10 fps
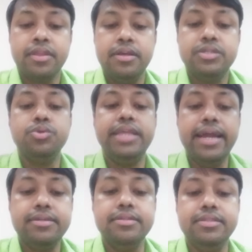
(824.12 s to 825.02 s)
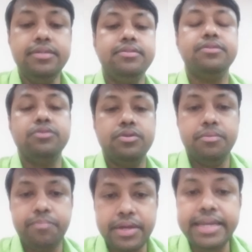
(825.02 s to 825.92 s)
So that these
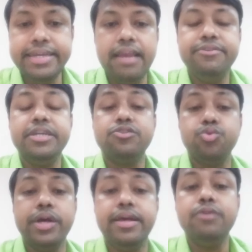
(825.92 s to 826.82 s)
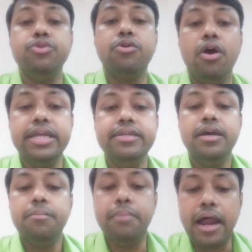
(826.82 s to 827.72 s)
clinical features together we call it
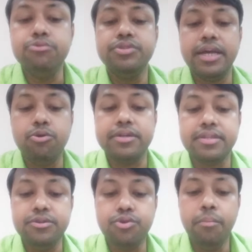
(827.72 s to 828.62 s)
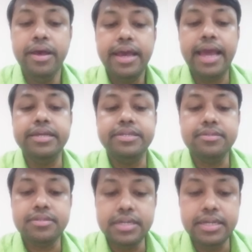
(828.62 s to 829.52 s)
Brown-Séquard syndrome, and it
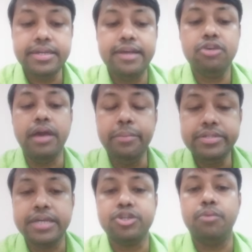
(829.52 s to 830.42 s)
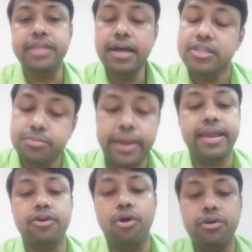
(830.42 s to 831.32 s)
is seen in case of hemisection of the spinal
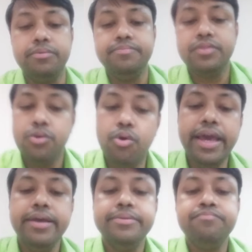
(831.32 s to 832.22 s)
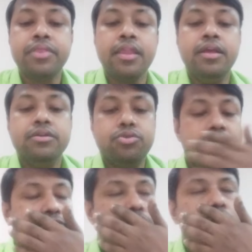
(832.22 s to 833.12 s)
cord. Okay, so
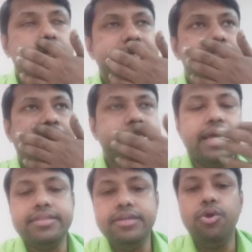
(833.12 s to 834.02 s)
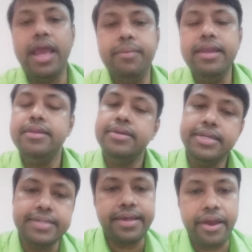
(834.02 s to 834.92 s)
if you know this much at your level,
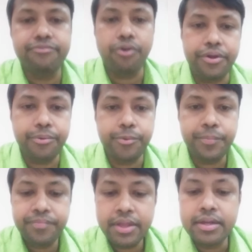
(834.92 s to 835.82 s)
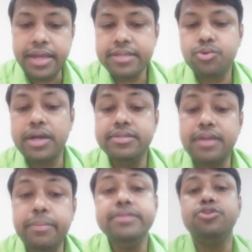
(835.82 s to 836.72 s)
it is enough for you. Next one is
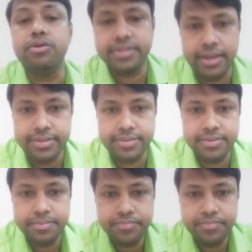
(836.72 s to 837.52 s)
Stapes dorsalis.